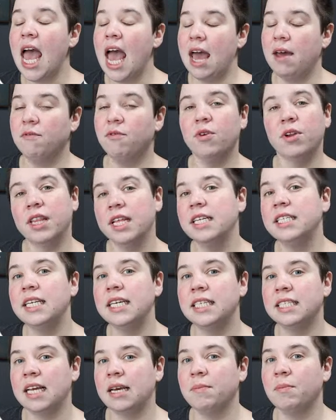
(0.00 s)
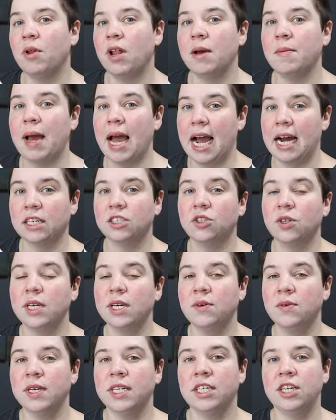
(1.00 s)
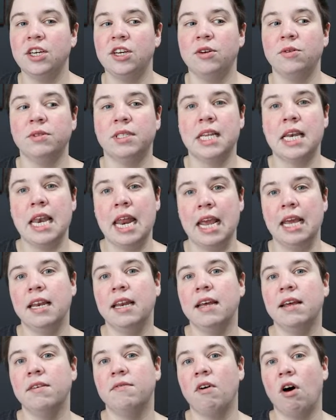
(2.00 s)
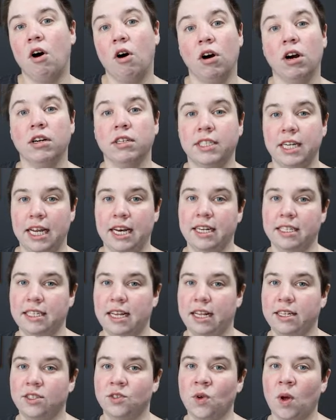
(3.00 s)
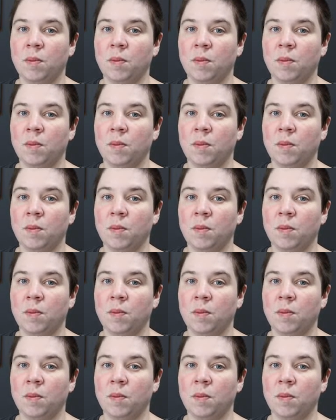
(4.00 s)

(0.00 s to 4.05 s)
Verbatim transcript: And for this example, I'm actually going to use native R sets.